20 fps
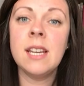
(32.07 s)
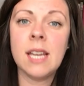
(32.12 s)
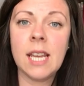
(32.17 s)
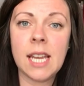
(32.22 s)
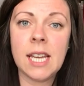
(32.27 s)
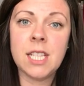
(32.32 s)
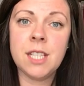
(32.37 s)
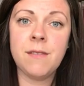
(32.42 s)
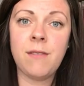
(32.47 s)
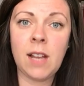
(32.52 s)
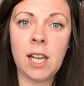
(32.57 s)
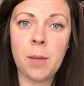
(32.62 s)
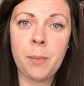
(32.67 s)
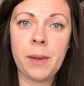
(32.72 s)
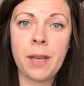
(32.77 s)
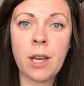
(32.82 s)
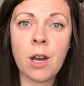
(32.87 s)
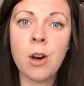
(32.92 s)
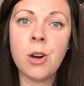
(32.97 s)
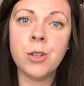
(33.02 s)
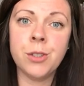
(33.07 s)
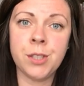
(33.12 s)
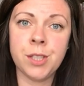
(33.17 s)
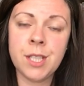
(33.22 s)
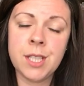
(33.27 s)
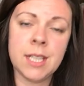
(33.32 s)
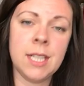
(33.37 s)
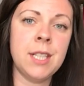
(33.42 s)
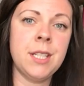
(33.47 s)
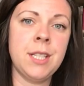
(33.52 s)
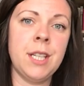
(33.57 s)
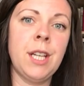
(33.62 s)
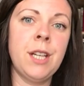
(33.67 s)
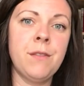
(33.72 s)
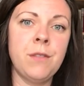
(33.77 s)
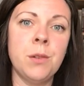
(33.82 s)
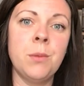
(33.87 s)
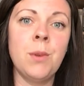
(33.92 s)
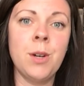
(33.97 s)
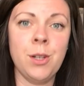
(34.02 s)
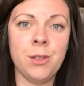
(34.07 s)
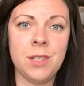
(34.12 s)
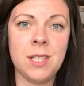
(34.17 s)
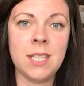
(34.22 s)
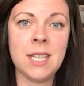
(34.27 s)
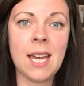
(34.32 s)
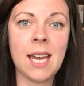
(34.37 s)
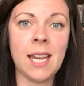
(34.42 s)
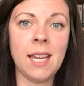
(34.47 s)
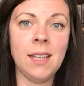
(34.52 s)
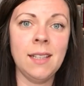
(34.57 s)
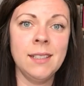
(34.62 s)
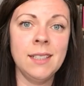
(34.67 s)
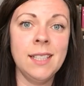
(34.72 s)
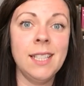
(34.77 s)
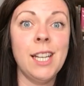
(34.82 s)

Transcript: in developing our understanding of the world today,